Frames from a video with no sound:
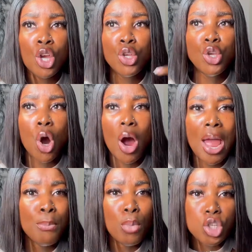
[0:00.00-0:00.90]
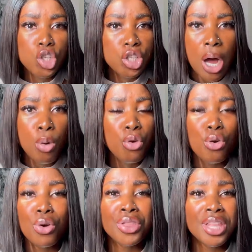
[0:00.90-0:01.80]
your emotional
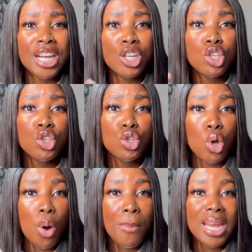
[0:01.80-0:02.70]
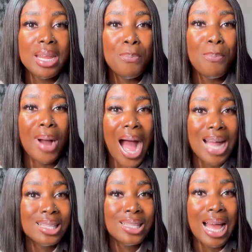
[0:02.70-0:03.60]
growth. There are so many
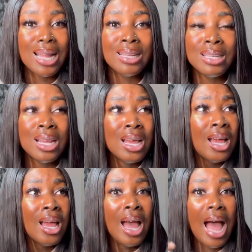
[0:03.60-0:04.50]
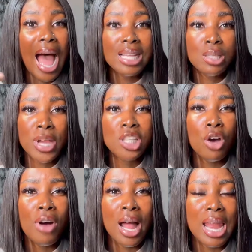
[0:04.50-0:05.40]
parts and aspects
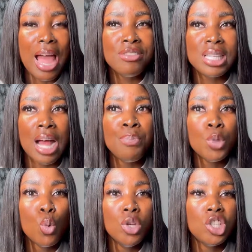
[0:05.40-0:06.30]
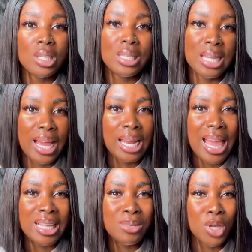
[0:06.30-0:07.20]
of our lives that we just
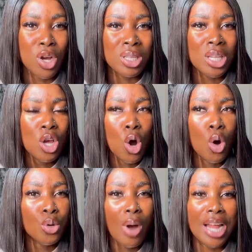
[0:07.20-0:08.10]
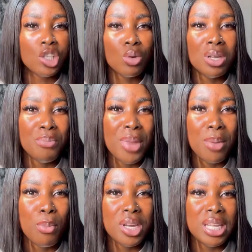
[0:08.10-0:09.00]
neglect because, oh no, I just want to
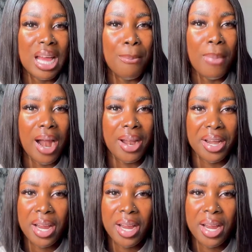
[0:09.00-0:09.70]
make money and marry.